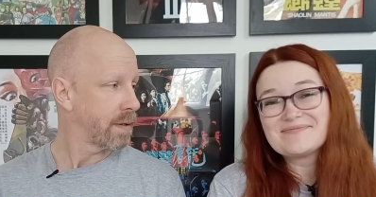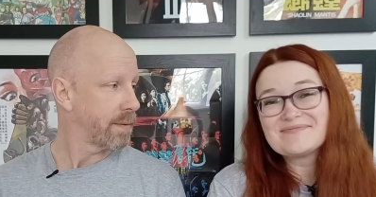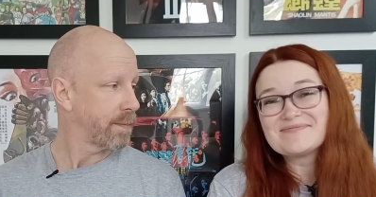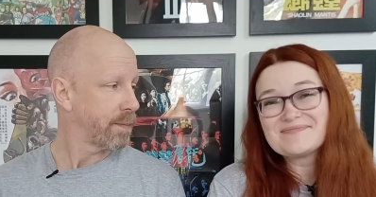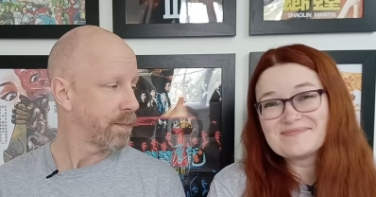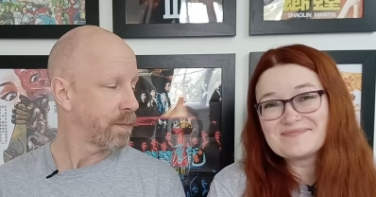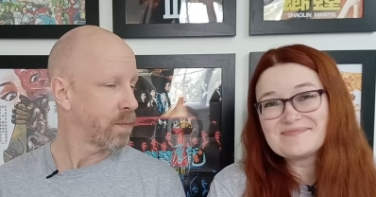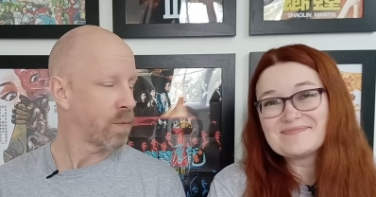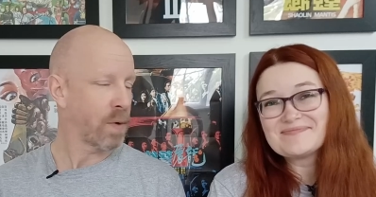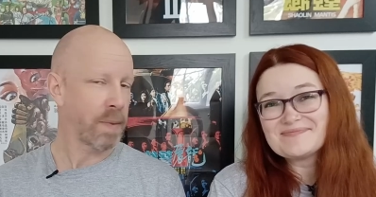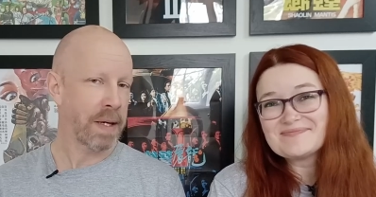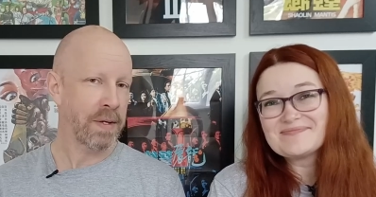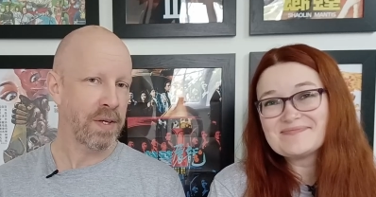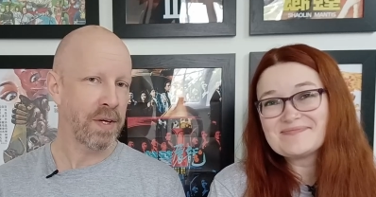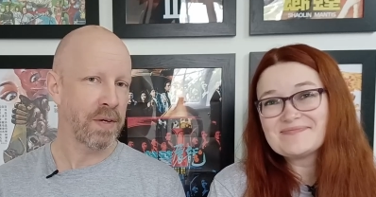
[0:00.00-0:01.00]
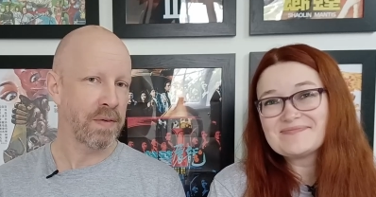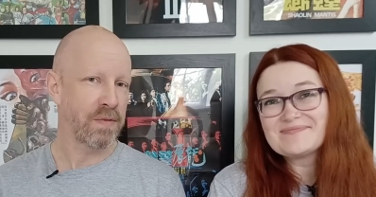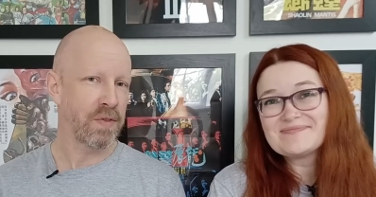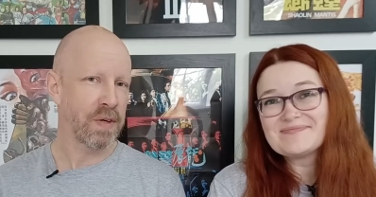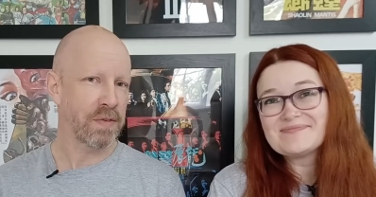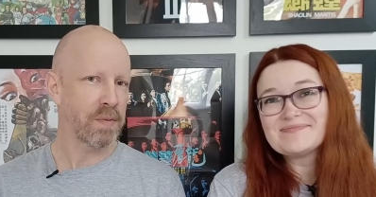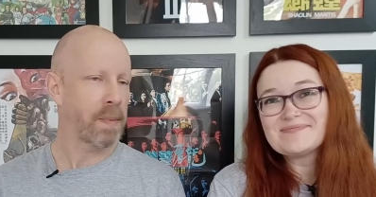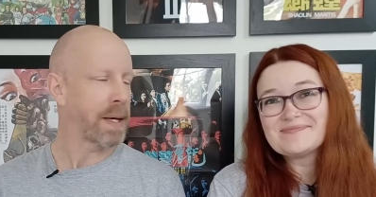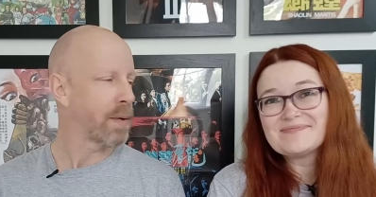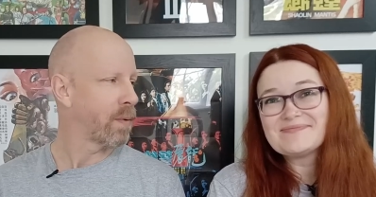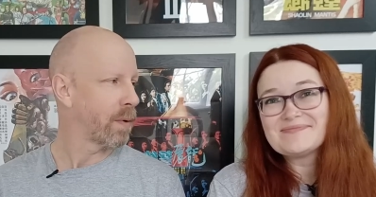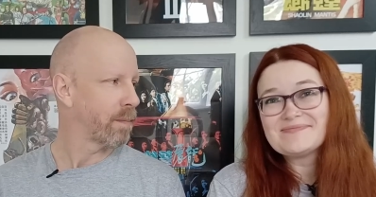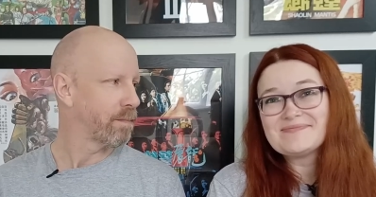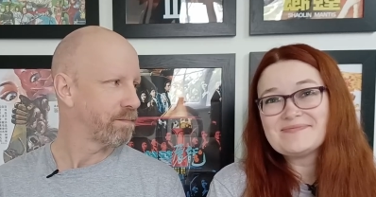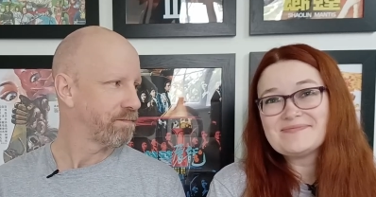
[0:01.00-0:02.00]
Speaker 1: You know? What about you? If you had to pick
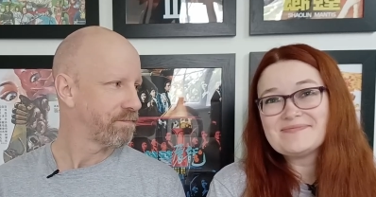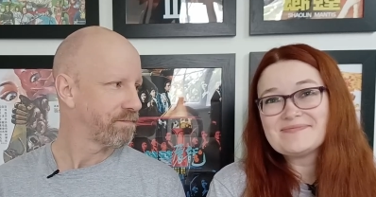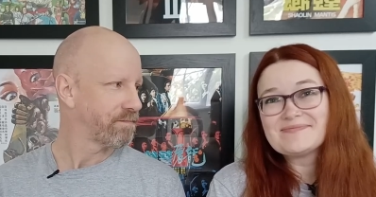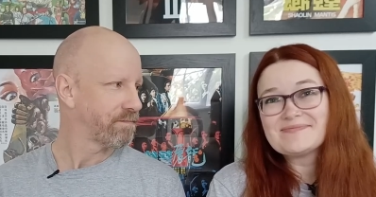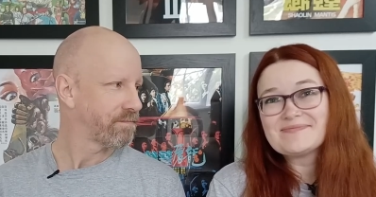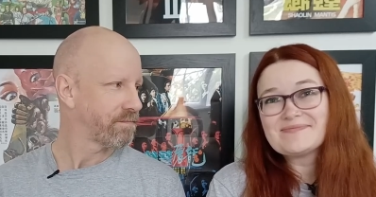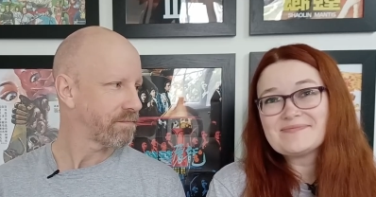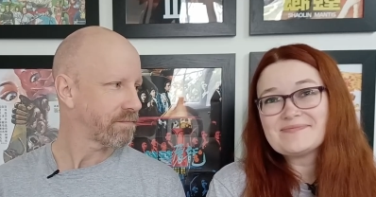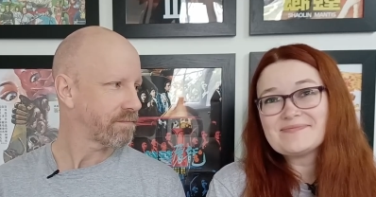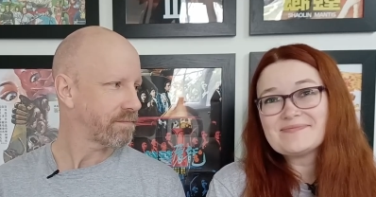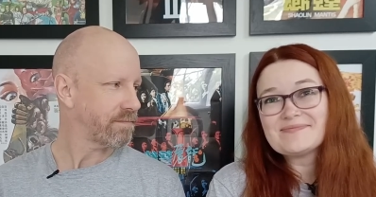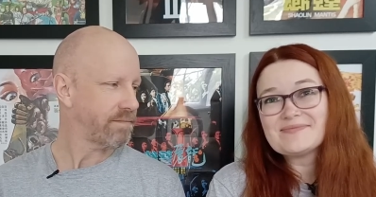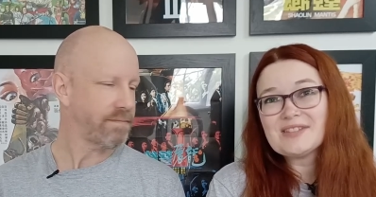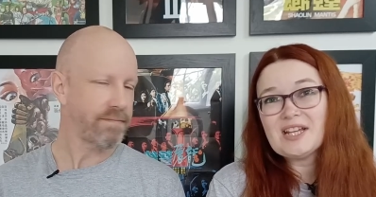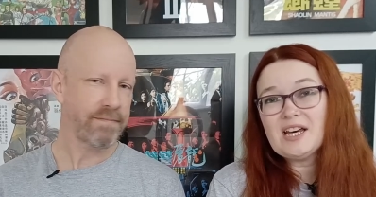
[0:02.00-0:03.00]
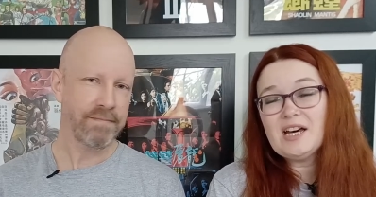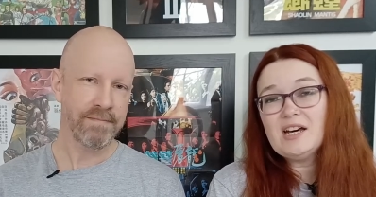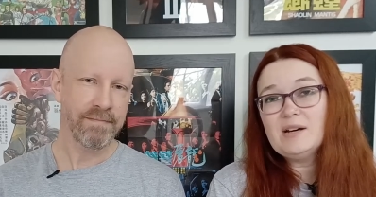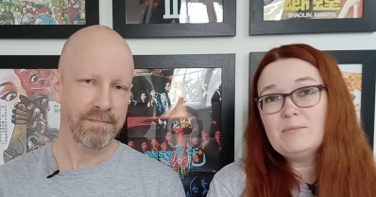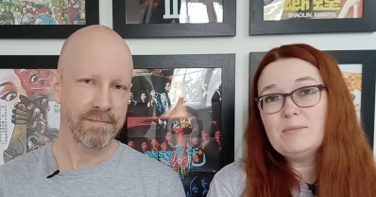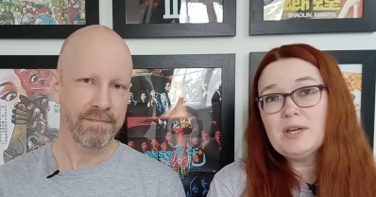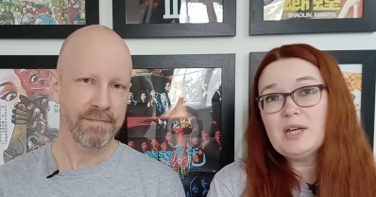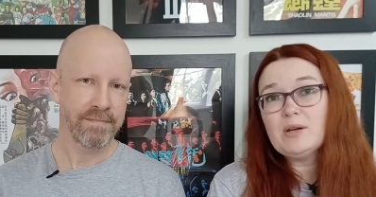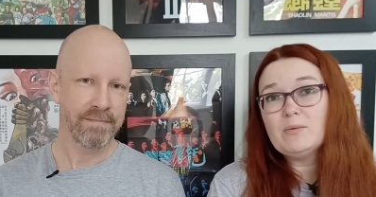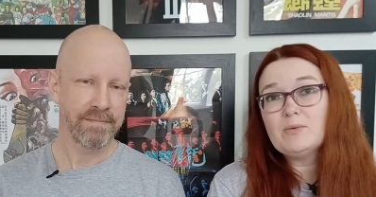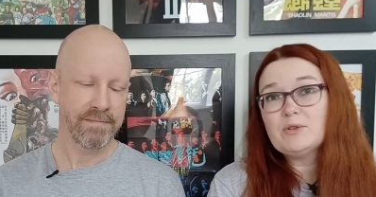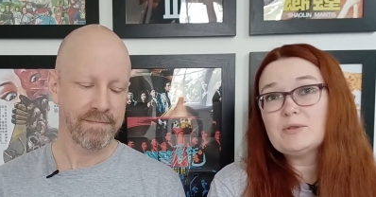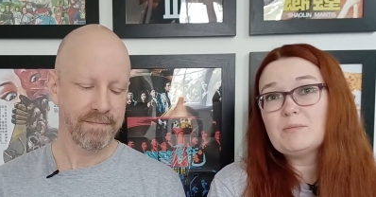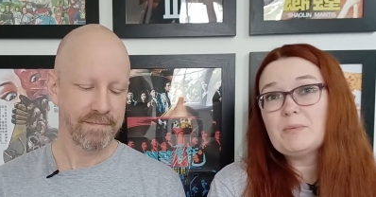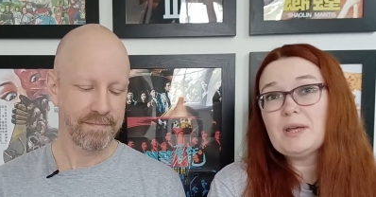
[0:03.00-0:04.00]
one?
Speaker 2: Um, it
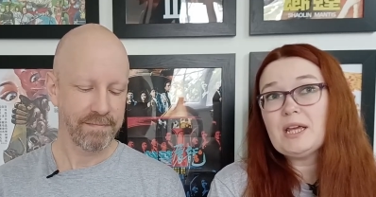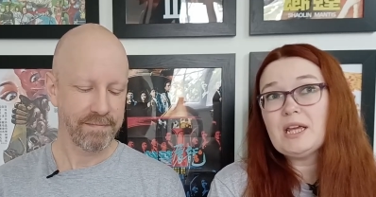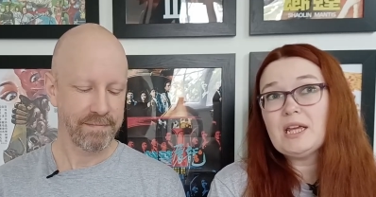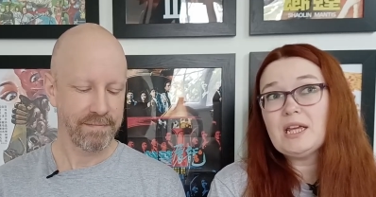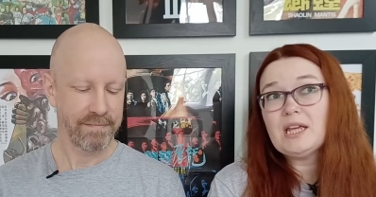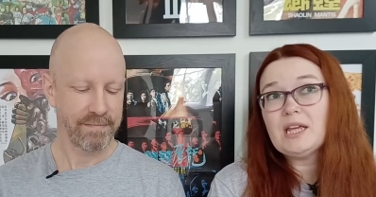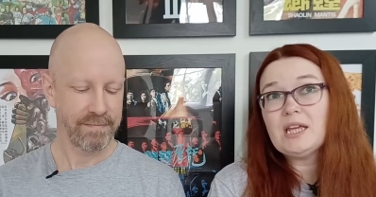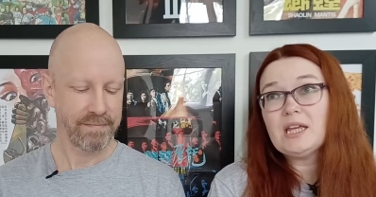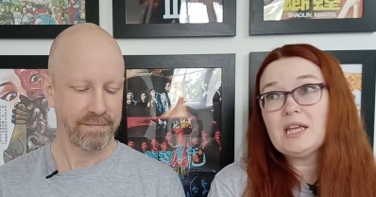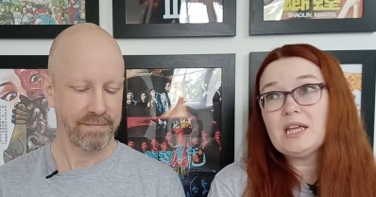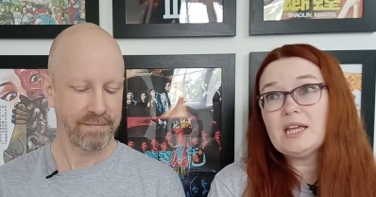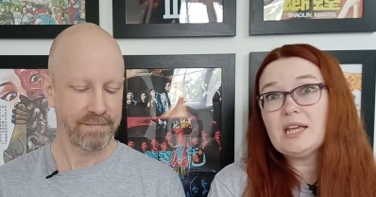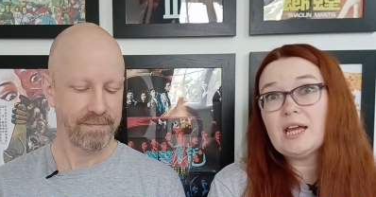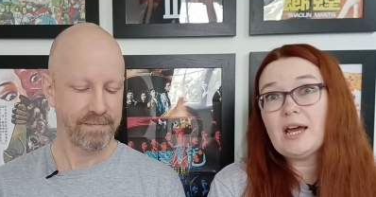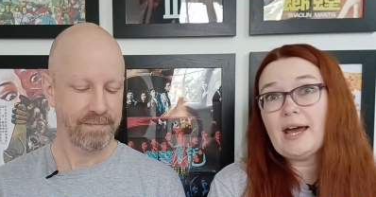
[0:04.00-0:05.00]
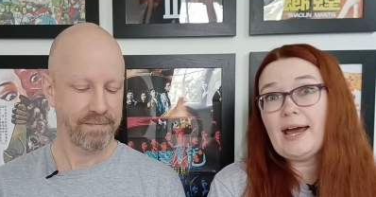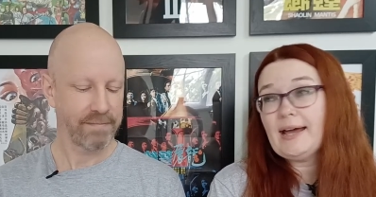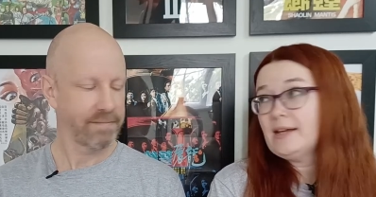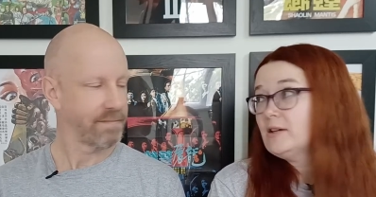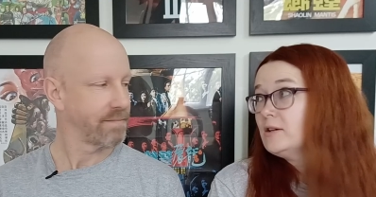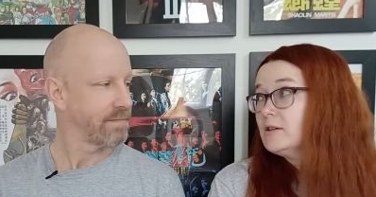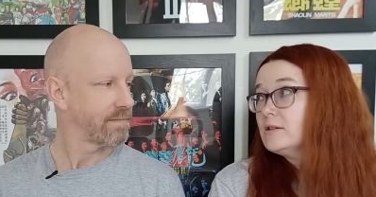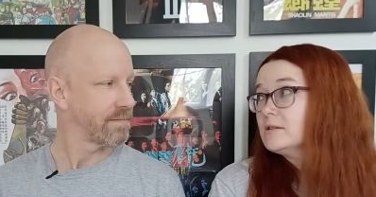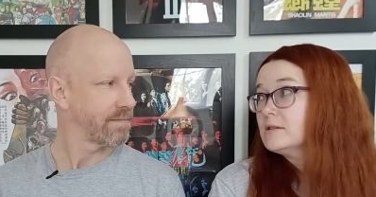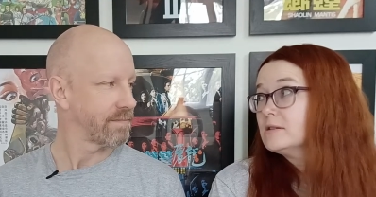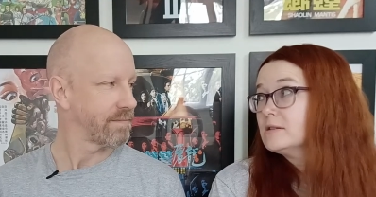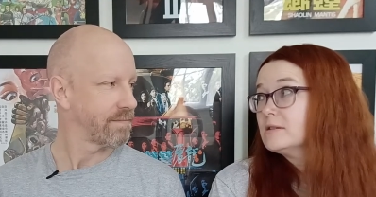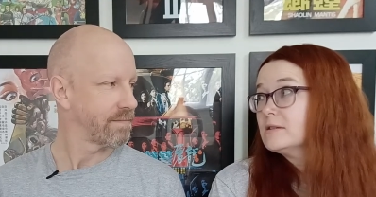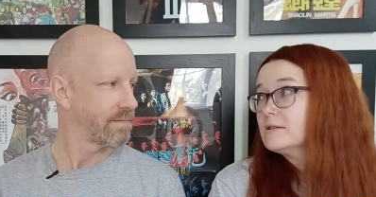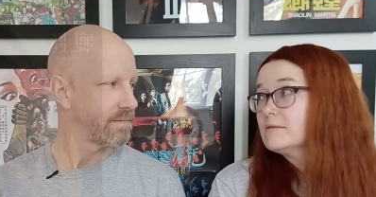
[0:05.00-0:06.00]
would be
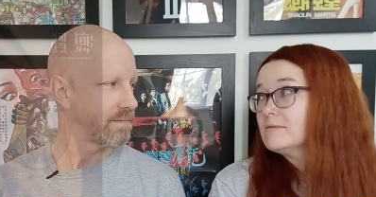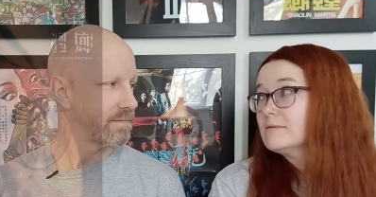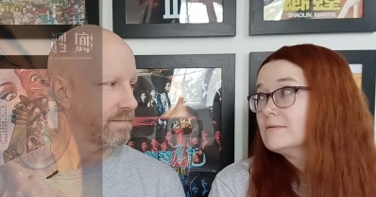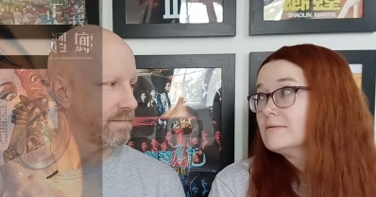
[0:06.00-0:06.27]
Angus,